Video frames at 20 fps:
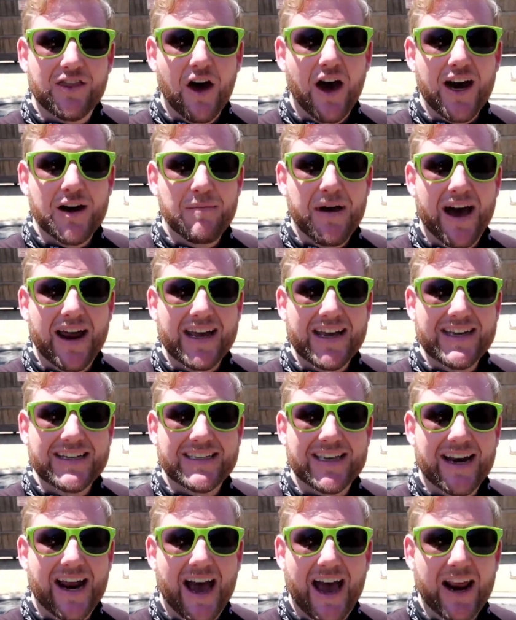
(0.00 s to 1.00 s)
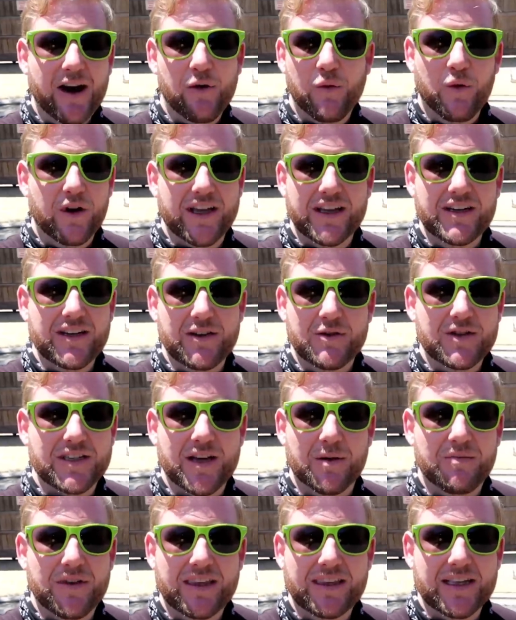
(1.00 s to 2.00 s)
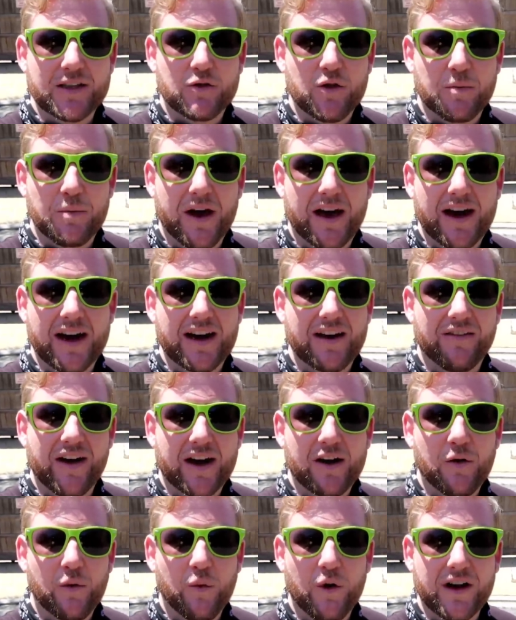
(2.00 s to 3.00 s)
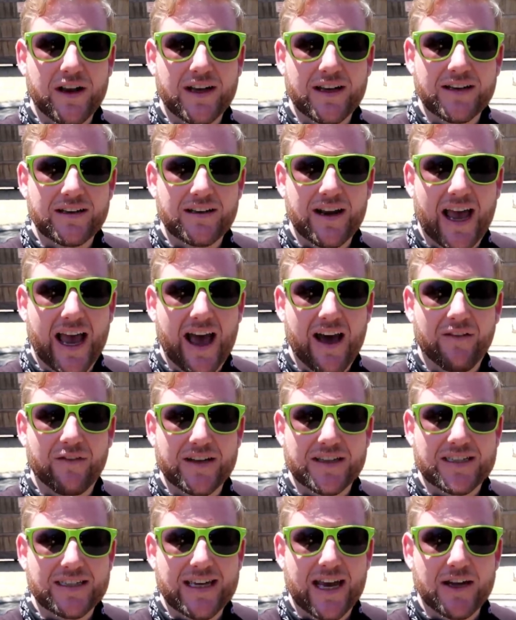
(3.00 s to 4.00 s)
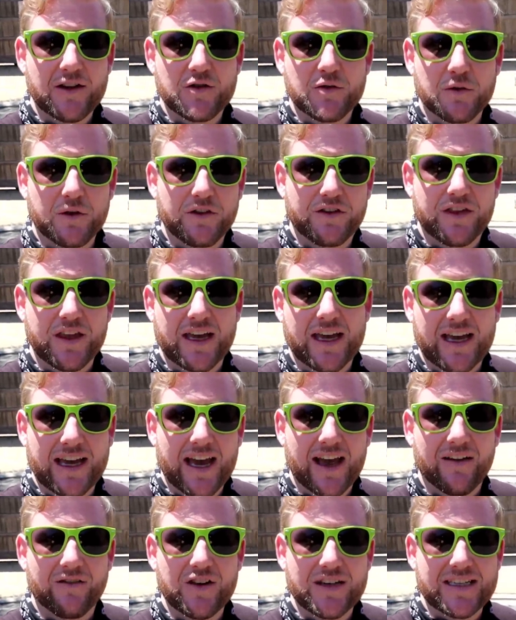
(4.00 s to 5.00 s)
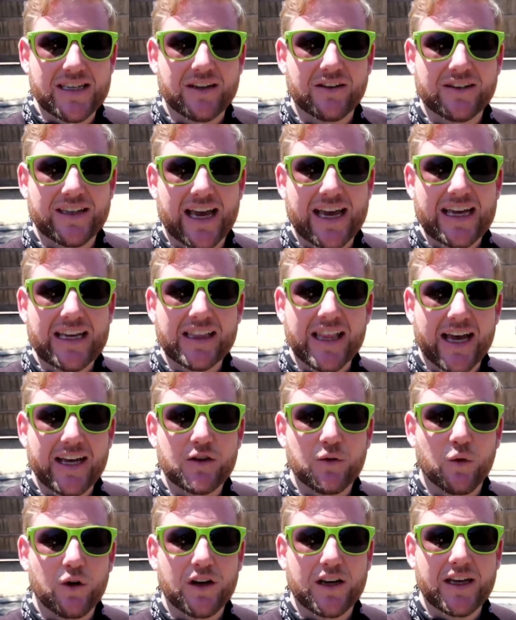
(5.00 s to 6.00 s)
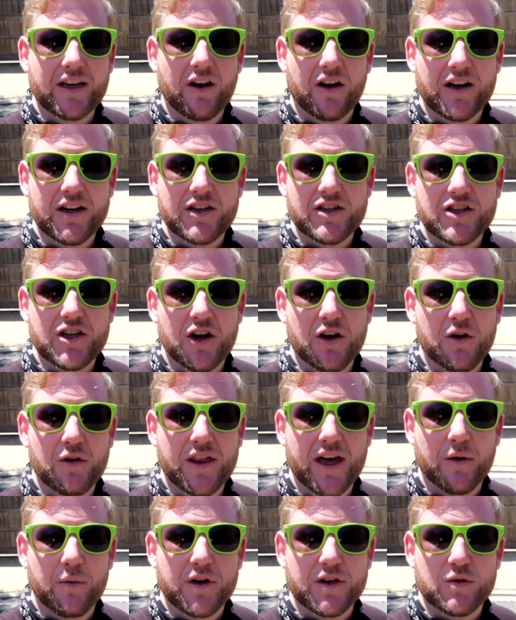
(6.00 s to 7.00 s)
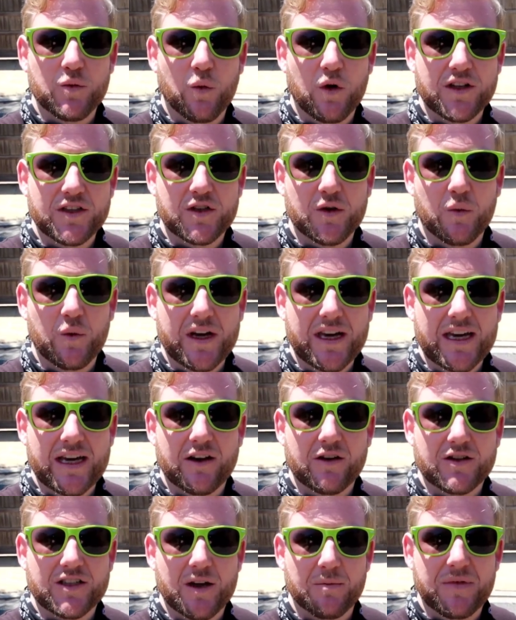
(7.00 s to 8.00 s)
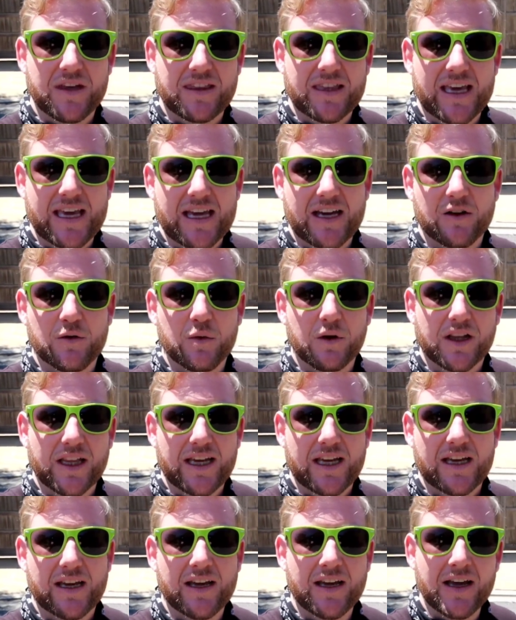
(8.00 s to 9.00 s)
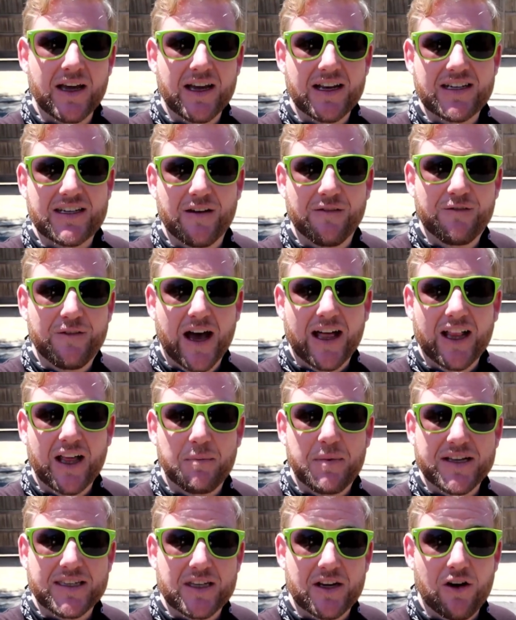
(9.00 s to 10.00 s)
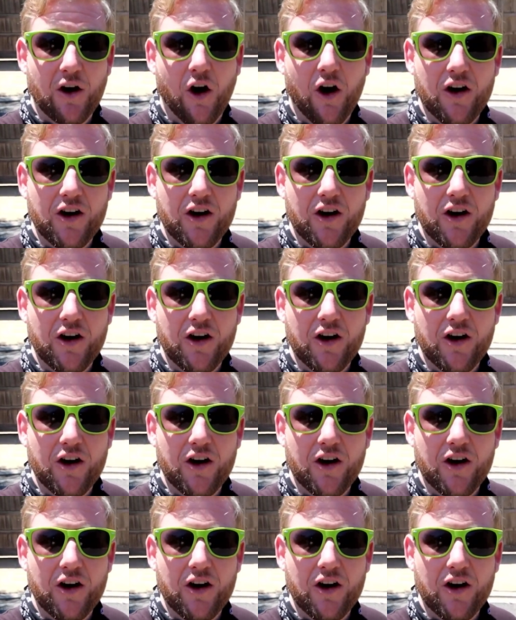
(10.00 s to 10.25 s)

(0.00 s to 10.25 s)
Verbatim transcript: thought about it, he said, I don't want to do something that's repetitive. I don't want to have a scheduled thing every single day. He liked working on a show that was once a week or something that he could really develop as an